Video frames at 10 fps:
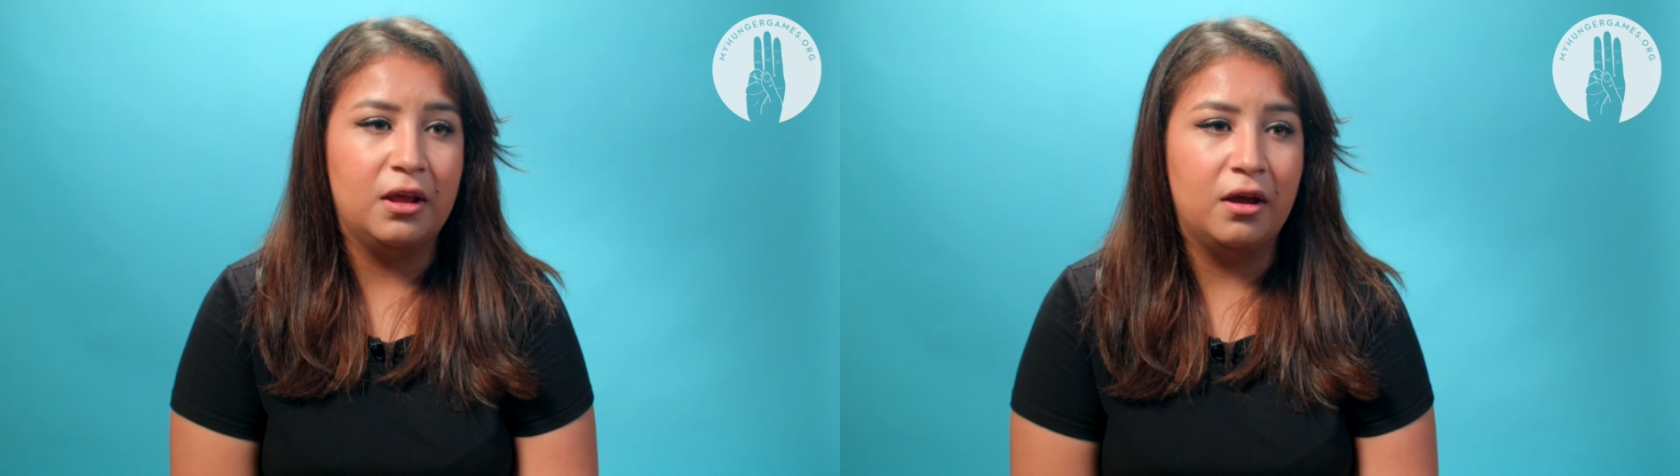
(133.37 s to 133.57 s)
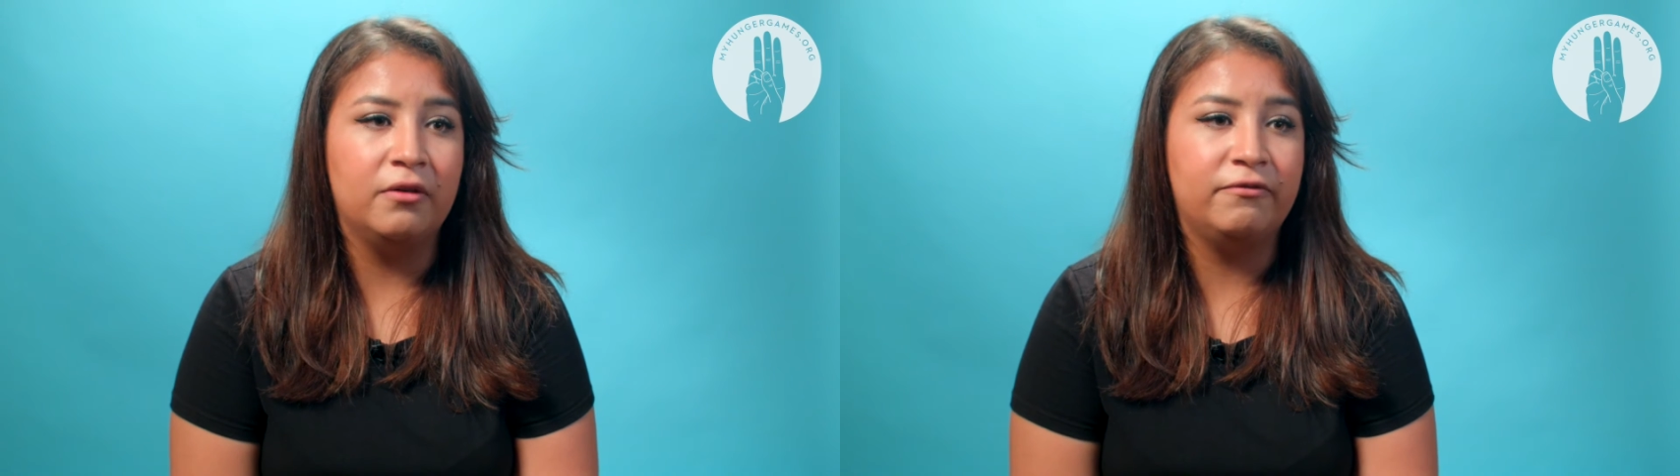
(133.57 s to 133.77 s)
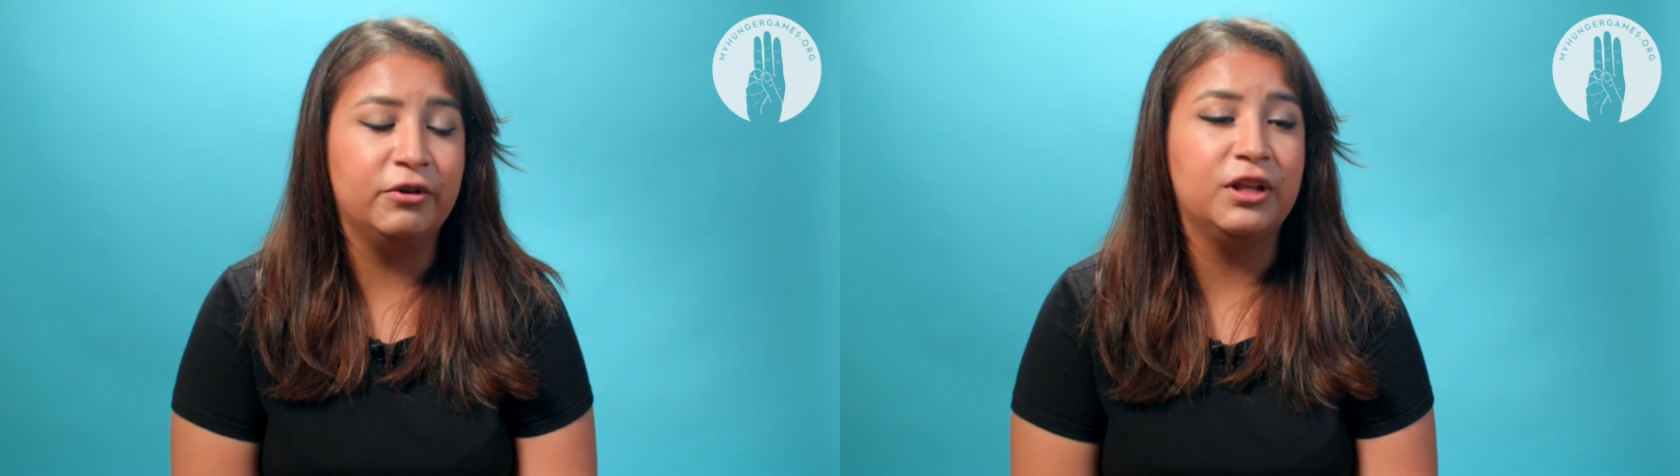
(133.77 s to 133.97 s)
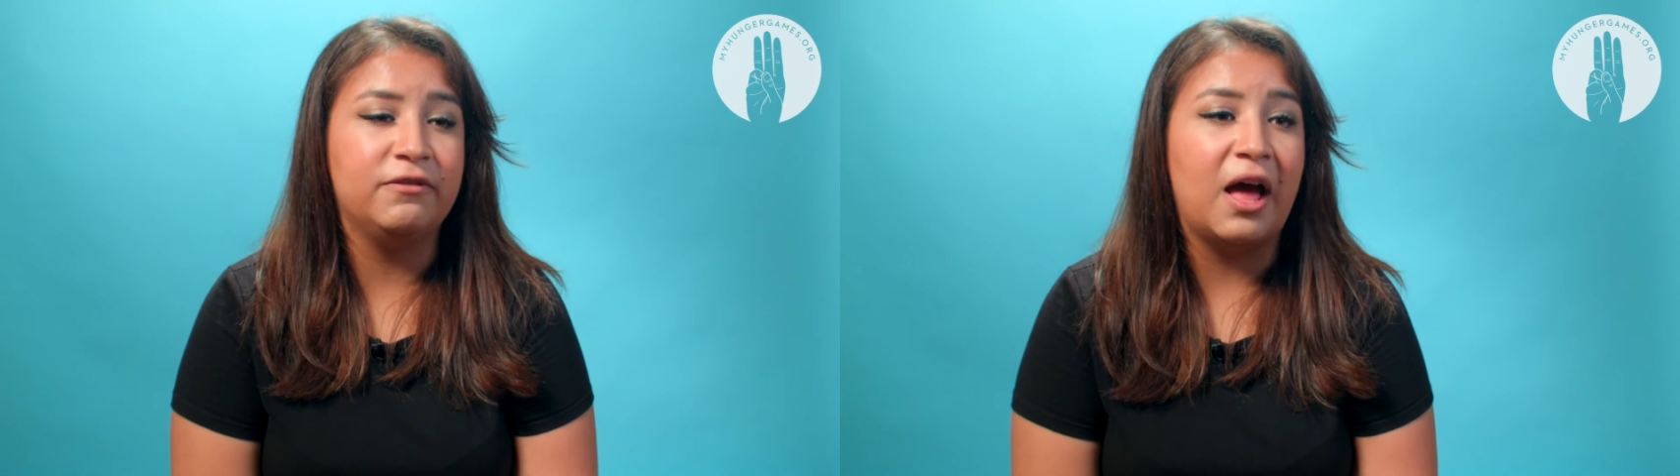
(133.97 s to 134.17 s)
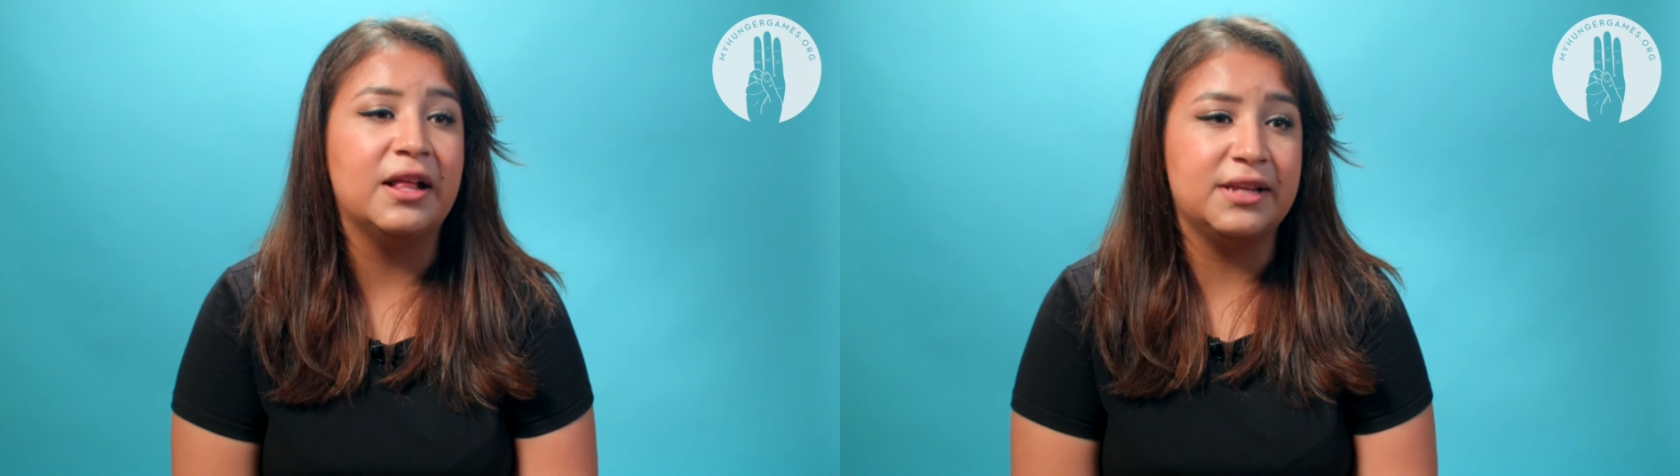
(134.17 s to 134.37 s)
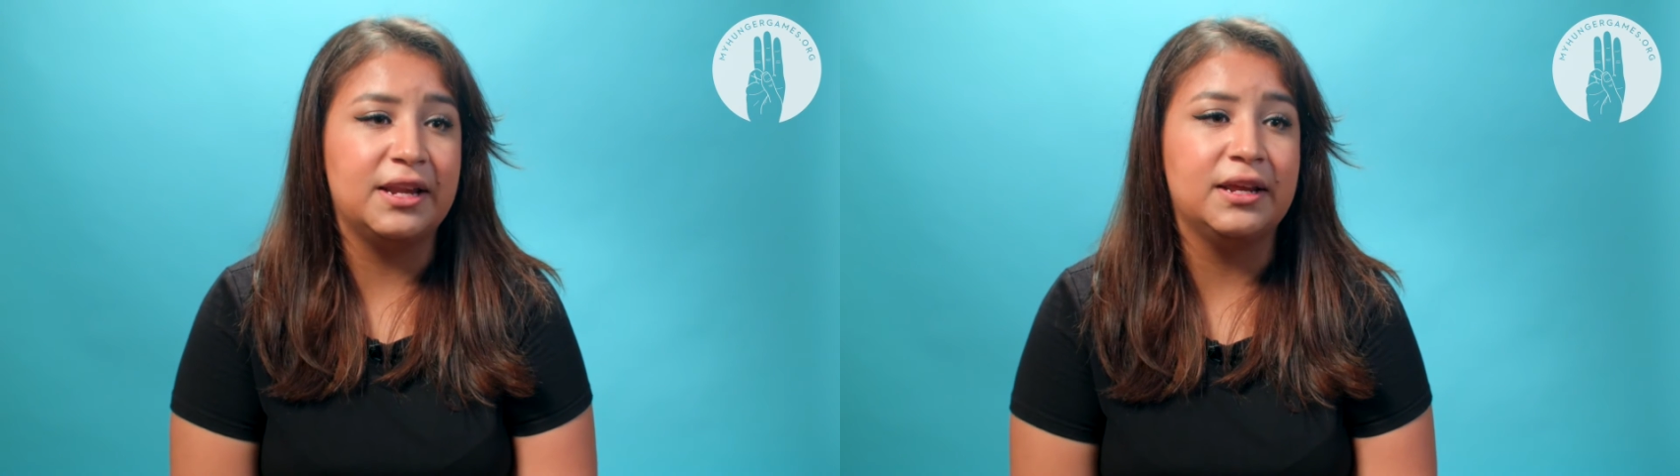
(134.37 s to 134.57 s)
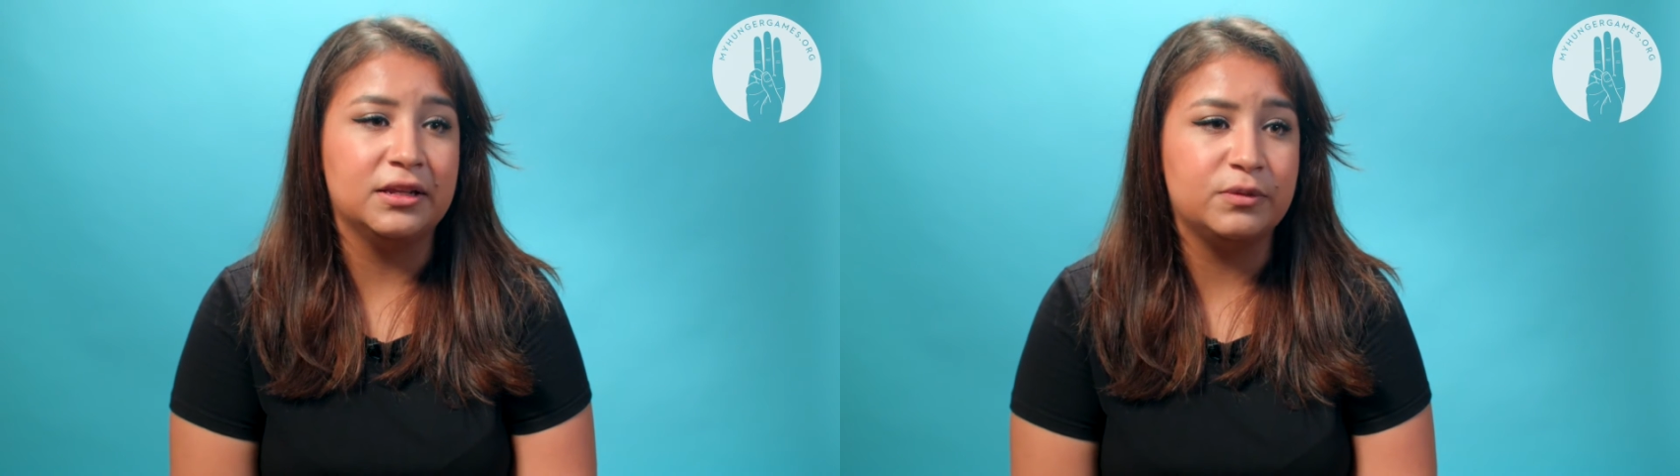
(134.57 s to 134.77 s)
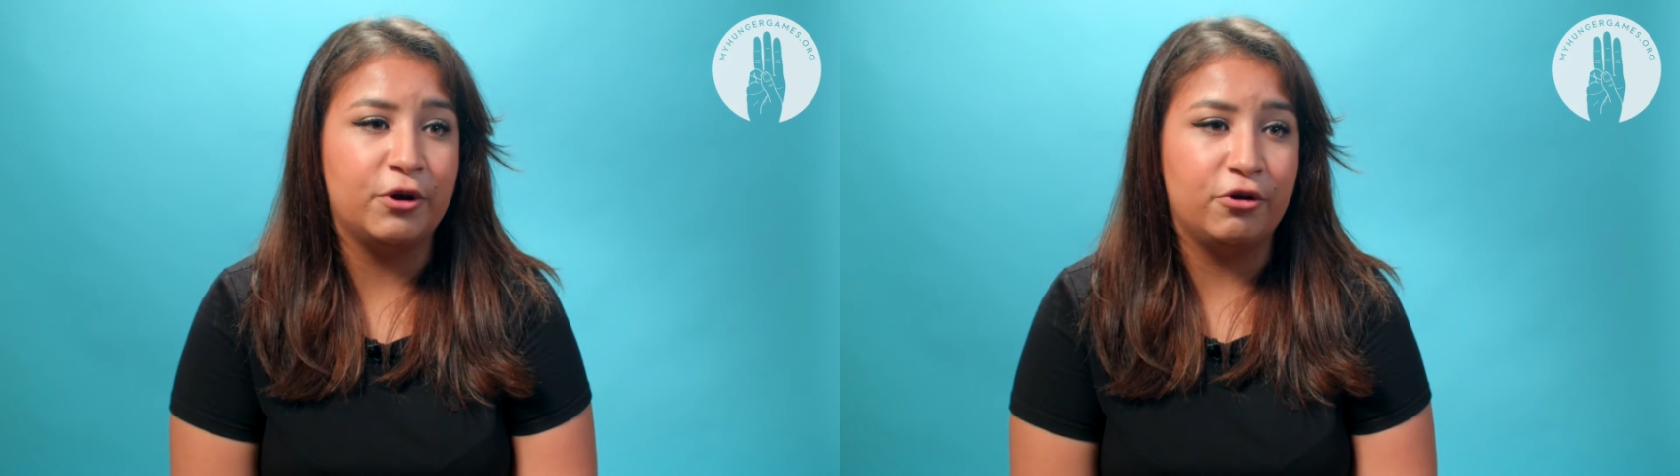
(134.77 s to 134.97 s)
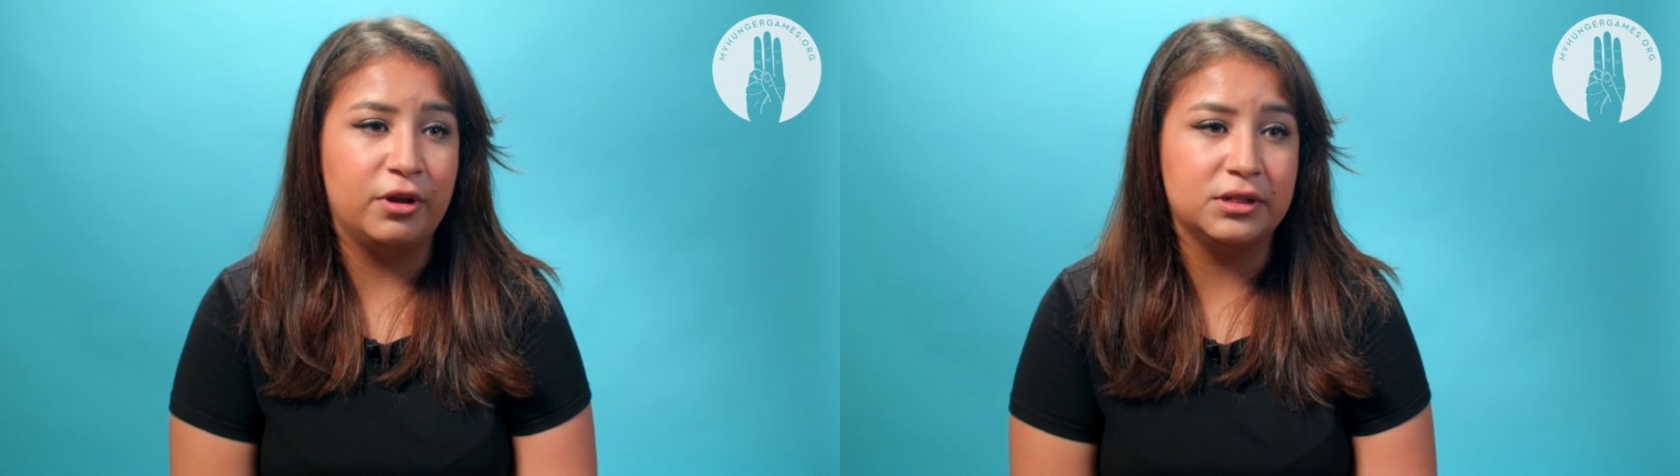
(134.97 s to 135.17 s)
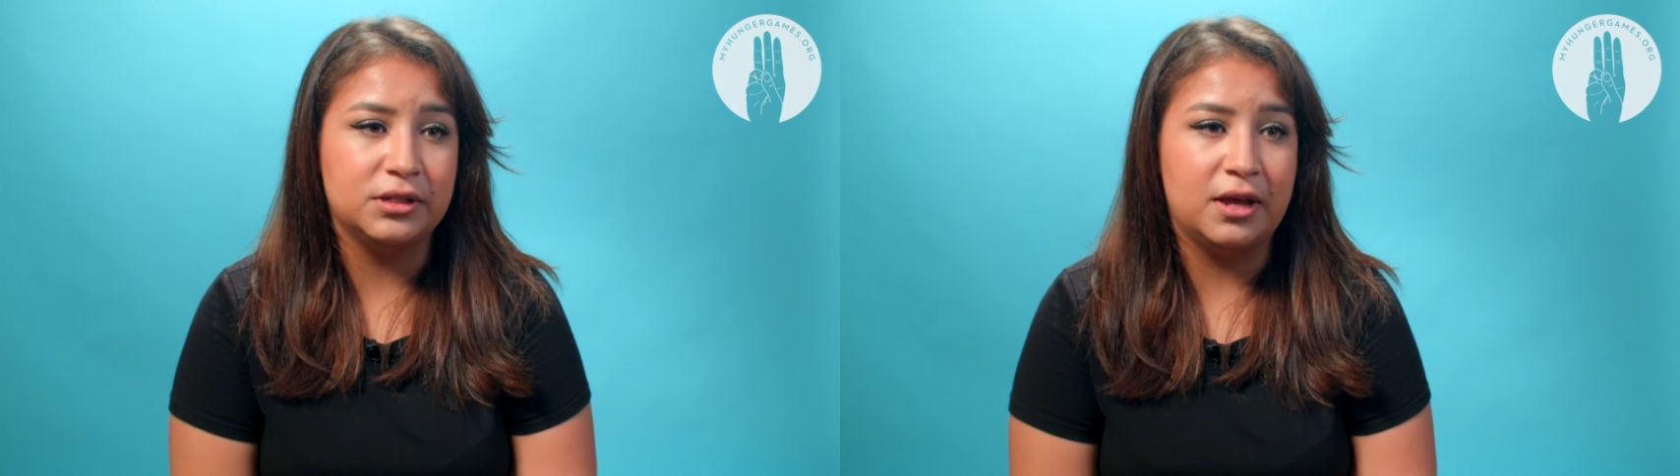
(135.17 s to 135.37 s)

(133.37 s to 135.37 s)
a really validating experience